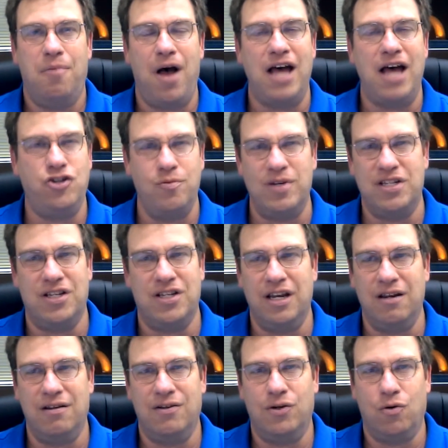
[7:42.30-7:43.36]

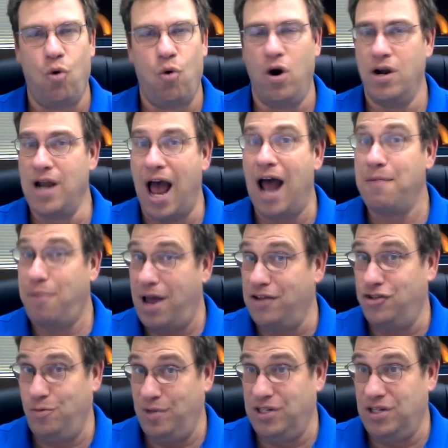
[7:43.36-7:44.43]
Posthumously or not
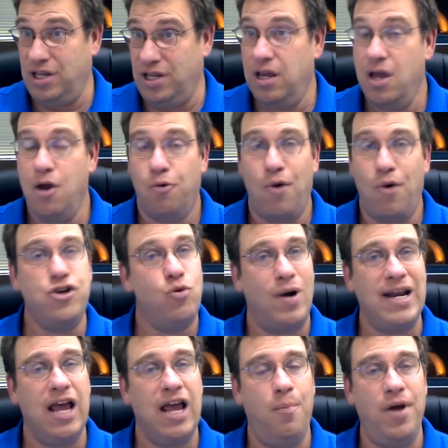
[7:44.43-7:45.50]
posthumously, right? Do you
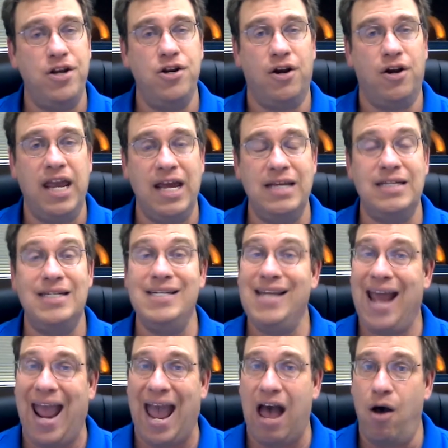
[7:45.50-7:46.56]
want to help out your kids
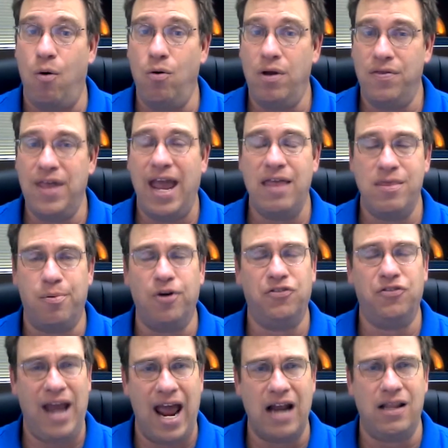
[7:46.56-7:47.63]
now? And the
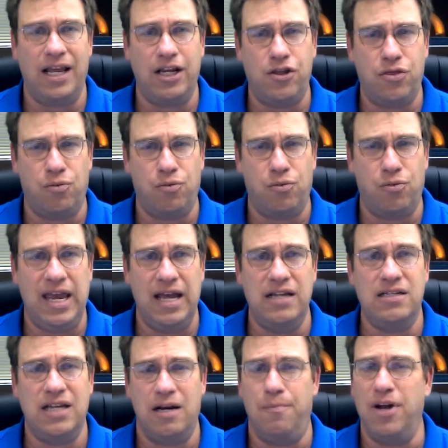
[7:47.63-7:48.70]
person had like 3
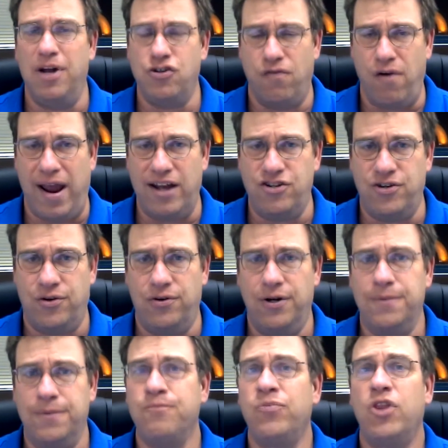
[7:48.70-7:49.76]
kids and a bunch of grandchildren.
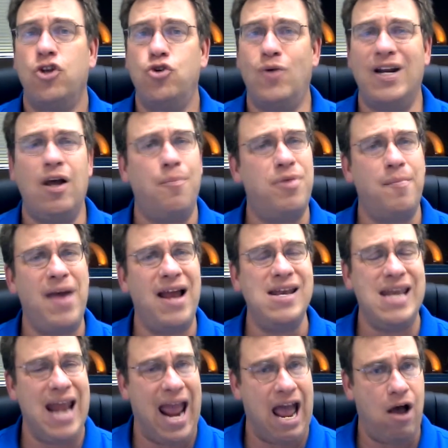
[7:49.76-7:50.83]
Do you want to help them
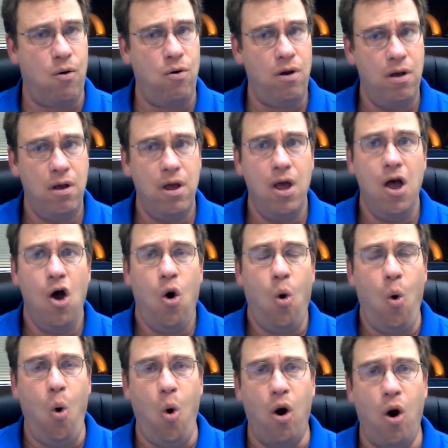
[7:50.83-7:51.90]
out now?
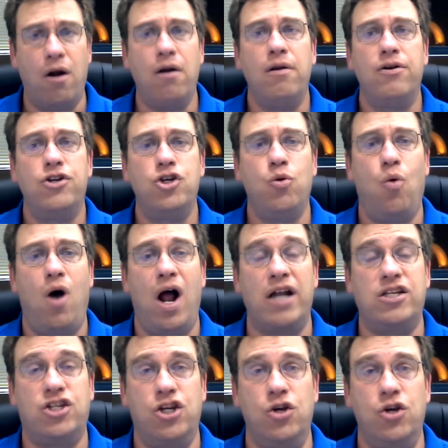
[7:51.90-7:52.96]
Or do you
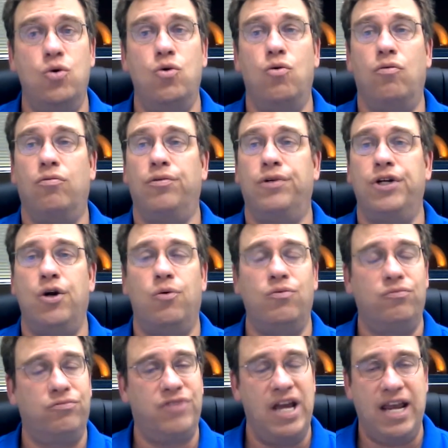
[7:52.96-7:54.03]
want to,
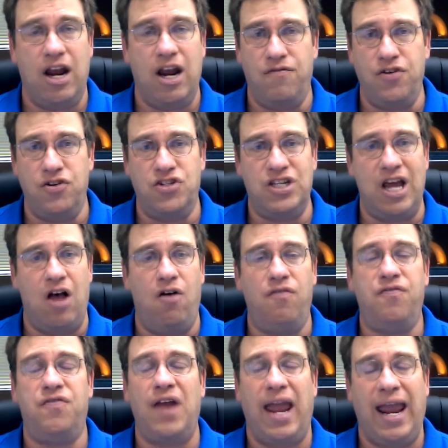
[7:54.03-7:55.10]
take care of
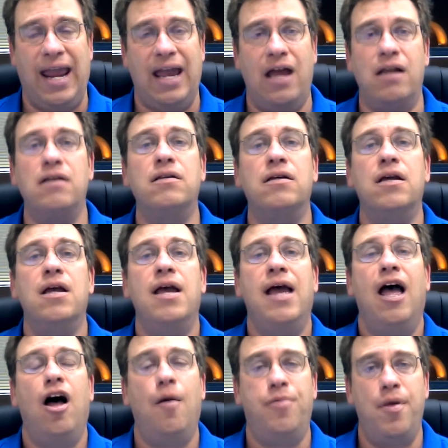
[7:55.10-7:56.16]
yourself and
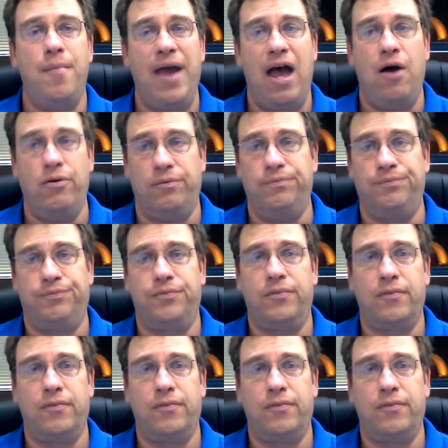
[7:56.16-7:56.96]
help them out